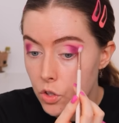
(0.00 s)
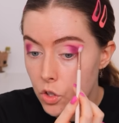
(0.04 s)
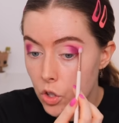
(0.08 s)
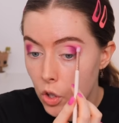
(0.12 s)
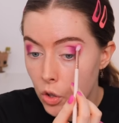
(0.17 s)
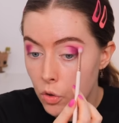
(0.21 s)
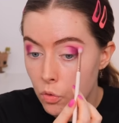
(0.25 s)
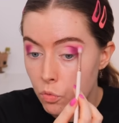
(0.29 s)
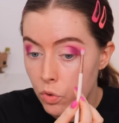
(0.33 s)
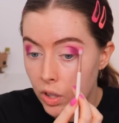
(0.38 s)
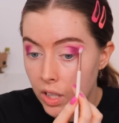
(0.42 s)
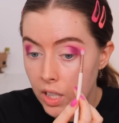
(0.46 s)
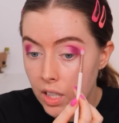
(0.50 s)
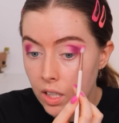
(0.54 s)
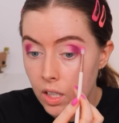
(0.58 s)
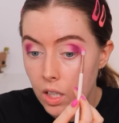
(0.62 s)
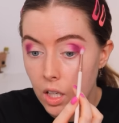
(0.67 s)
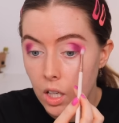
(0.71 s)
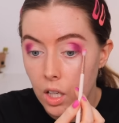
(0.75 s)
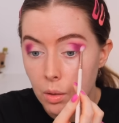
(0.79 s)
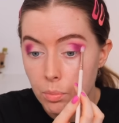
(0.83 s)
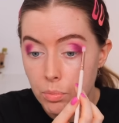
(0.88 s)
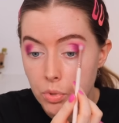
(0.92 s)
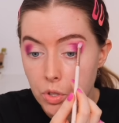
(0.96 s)
So, running
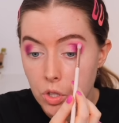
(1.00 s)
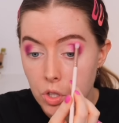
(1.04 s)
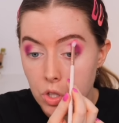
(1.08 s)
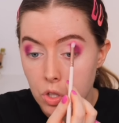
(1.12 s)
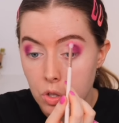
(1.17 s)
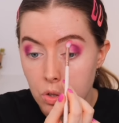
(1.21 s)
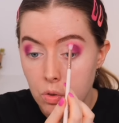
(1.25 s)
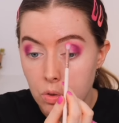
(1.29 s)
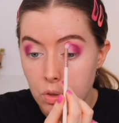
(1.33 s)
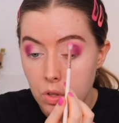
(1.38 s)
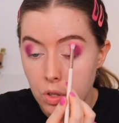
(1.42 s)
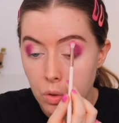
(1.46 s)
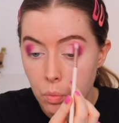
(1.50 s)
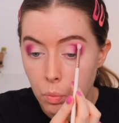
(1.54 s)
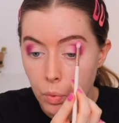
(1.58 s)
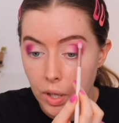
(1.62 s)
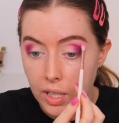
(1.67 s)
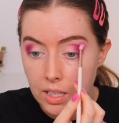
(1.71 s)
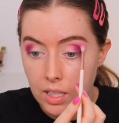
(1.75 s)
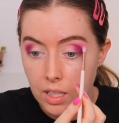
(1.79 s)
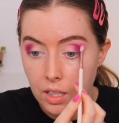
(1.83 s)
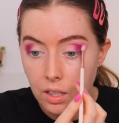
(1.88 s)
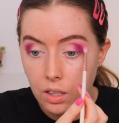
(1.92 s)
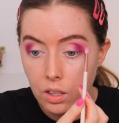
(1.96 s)
up to the
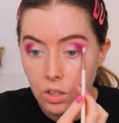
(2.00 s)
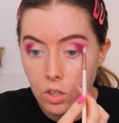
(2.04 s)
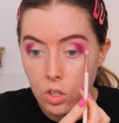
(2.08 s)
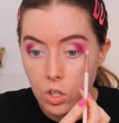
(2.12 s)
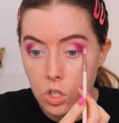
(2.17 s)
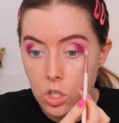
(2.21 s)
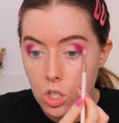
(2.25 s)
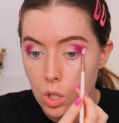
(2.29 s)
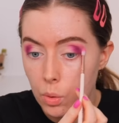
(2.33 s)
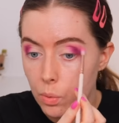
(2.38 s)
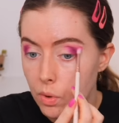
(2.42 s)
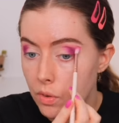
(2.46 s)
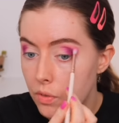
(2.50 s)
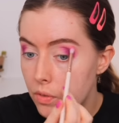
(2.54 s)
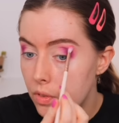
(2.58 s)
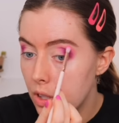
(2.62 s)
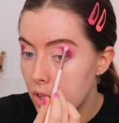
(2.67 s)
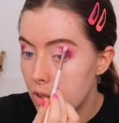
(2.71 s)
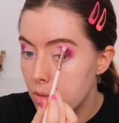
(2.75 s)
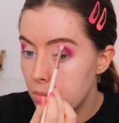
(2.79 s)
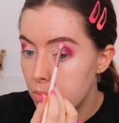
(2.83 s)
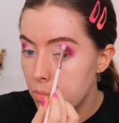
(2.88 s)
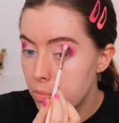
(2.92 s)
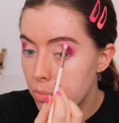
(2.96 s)
wedding, the two of
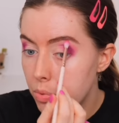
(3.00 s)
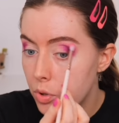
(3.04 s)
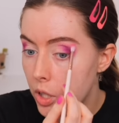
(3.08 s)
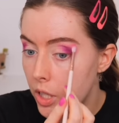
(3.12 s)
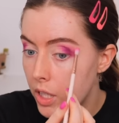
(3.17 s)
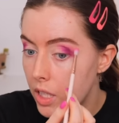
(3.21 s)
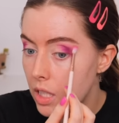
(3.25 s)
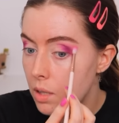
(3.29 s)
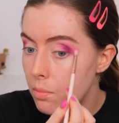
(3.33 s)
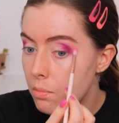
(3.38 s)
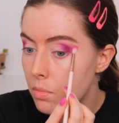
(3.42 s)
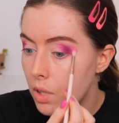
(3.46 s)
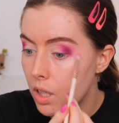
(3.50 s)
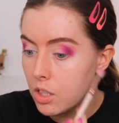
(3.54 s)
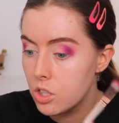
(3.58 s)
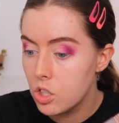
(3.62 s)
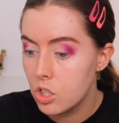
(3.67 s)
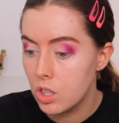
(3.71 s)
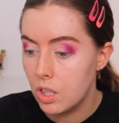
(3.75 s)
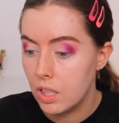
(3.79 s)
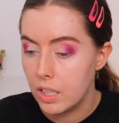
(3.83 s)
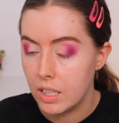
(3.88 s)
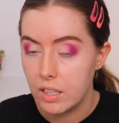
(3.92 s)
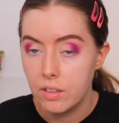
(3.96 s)
them pretty
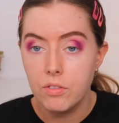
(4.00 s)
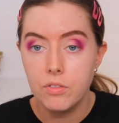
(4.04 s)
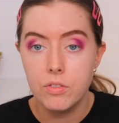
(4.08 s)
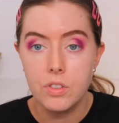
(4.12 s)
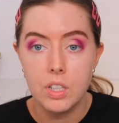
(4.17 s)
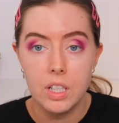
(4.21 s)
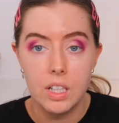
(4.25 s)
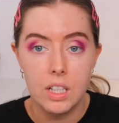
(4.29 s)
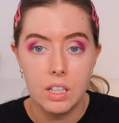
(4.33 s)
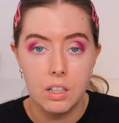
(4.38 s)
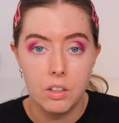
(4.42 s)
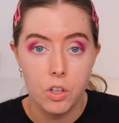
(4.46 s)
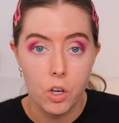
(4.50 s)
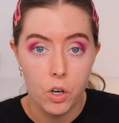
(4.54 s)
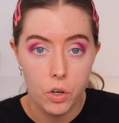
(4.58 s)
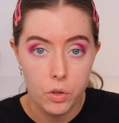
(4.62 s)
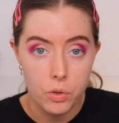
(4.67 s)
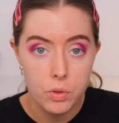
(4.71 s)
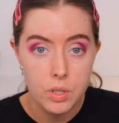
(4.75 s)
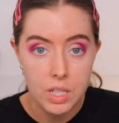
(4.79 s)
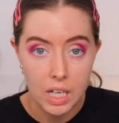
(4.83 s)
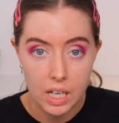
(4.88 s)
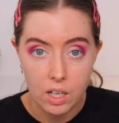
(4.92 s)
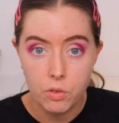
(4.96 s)
much lived in a
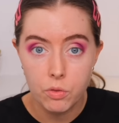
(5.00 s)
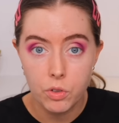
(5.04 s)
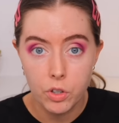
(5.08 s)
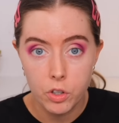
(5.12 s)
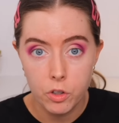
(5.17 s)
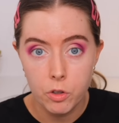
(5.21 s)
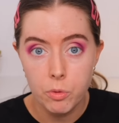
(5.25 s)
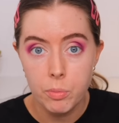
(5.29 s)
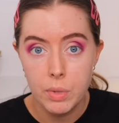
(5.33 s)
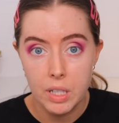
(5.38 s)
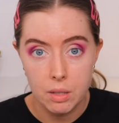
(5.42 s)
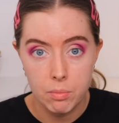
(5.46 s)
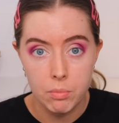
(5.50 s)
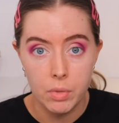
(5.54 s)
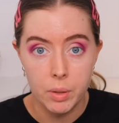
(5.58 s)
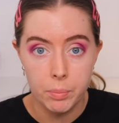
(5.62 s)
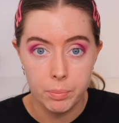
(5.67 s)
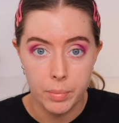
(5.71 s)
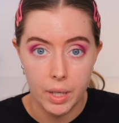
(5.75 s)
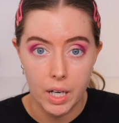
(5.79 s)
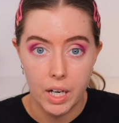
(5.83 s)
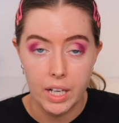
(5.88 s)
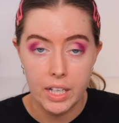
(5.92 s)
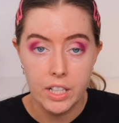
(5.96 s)
hotel room in
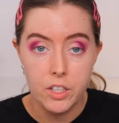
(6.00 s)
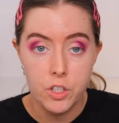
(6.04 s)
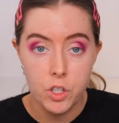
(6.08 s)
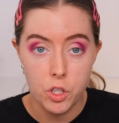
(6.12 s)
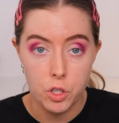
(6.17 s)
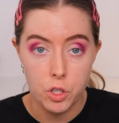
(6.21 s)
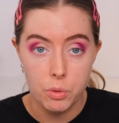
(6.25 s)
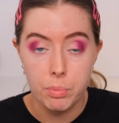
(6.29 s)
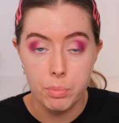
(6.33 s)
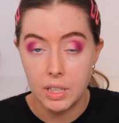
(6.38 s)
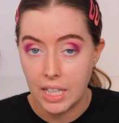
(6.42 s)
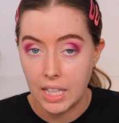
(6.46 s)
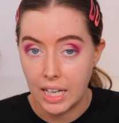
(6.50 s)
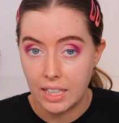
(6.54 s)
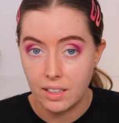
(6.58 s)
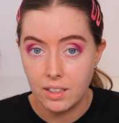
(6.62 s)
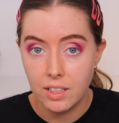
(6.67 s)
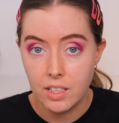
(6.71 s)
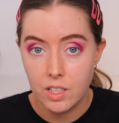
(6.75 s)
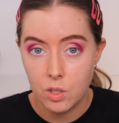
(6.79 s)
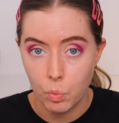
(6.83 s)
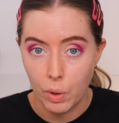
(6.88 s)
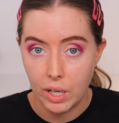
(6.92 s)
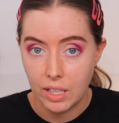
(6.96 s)
Mumbai to plan
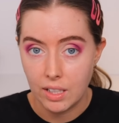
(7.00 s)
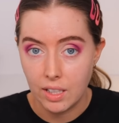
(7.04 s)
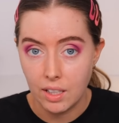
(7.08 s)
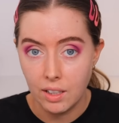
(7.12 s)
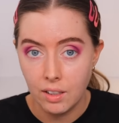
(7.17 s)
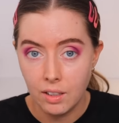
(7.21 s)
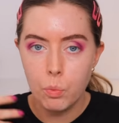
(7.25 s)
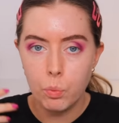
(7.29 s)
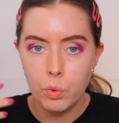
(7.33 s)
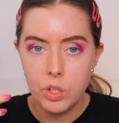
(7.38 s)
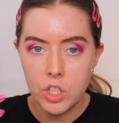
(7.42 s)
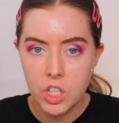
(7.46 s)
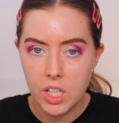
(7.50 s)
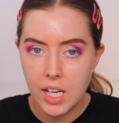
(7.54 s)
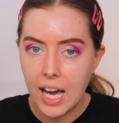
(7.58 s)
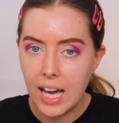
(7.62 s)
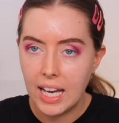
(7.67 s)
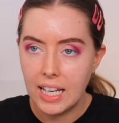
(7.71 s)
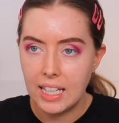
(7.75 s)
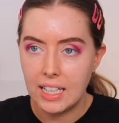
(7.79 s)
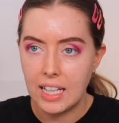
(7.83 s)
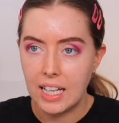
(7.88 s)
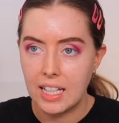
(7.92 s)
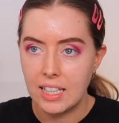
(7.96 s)
this wedding, which
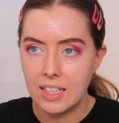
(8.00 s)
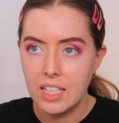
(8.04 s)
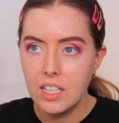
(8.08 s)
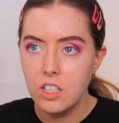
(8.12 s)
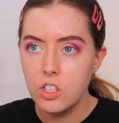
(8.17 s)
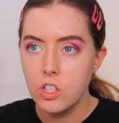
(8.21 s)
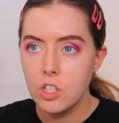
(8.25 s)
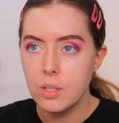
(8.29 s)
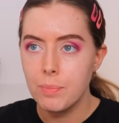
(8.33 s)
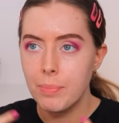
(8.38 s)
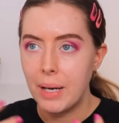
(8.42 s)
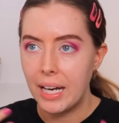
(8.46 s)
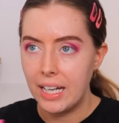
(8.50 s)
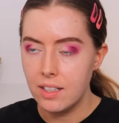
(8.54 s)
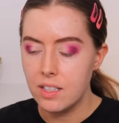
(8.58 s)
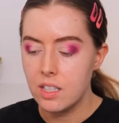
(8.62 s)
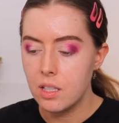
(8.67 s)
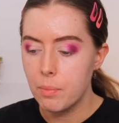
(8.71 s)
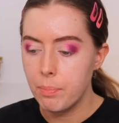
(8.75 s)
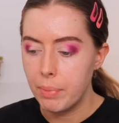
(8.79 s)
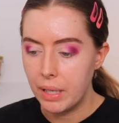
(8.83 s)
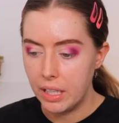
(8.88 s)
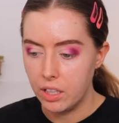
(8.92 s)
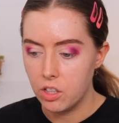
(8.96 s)
again, I think just paints
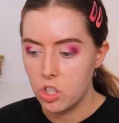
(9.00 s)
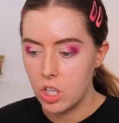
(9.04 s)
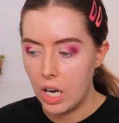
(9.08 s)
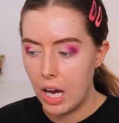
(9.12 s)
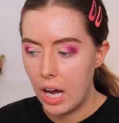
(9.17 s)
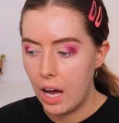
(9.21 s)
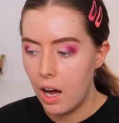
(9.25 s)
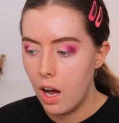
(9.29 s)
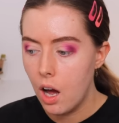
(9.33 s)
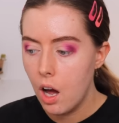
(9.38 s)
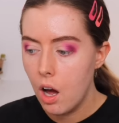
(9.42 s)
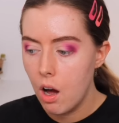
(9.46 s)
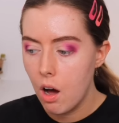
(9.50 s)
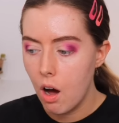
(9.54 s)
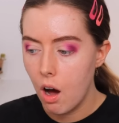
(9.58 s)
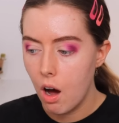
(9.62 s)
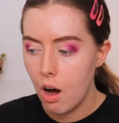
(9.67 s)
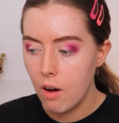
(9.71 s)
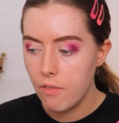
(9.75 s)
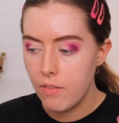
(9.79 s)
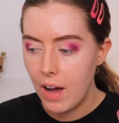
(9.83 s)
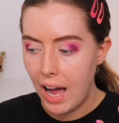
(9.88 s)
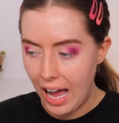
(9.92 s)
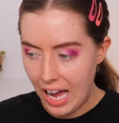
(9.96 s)
the picture
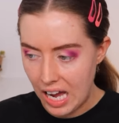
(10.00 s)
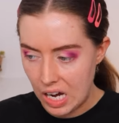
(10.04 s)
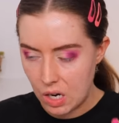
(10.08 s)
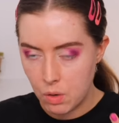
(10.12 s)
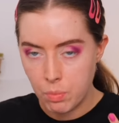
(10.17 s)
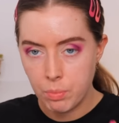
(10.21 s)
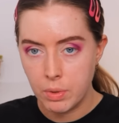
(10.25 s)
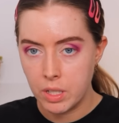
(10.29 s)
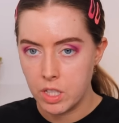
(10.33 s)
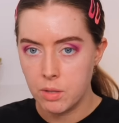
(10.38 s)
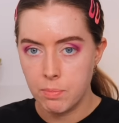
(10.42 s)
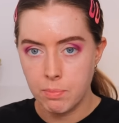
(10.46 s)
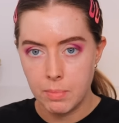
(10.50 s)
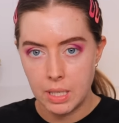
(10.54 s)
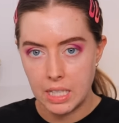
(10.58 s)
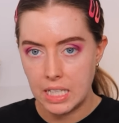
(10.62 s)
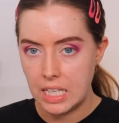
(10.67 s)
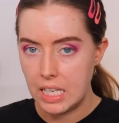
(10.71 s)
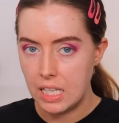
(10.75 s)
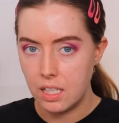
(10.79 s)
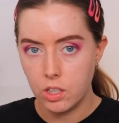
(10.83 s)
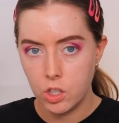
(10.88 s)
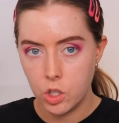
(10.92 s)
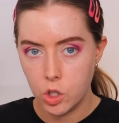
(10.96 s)
of how much
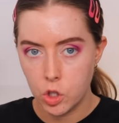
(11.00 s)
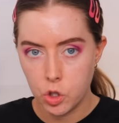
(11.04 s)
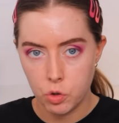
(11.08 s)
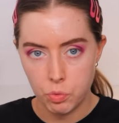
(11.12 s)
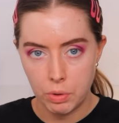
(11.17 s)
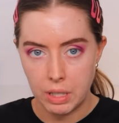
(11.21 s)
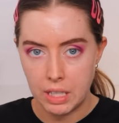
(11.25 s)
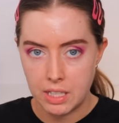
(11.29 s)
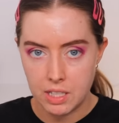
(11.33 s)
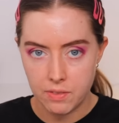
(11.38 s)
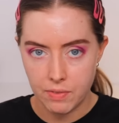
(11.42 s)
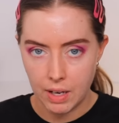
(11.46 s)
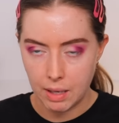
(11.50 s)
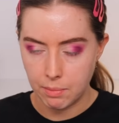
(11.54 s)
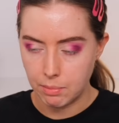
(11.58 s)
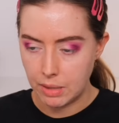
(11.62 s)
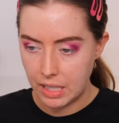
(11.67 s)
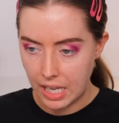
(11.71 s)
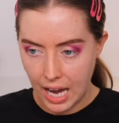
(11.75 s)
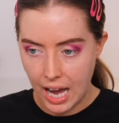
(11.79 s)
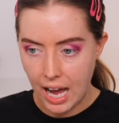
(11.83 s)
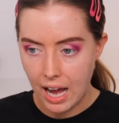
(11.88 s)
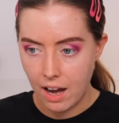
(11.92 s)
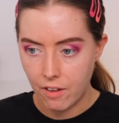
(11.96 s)
money Shrien's family
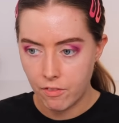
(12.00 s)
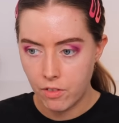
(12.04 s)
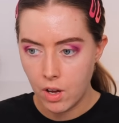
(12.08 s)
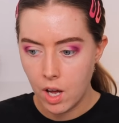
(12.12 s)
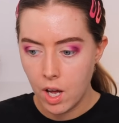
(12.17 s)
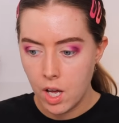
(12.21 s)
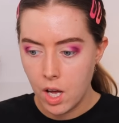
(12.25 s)
have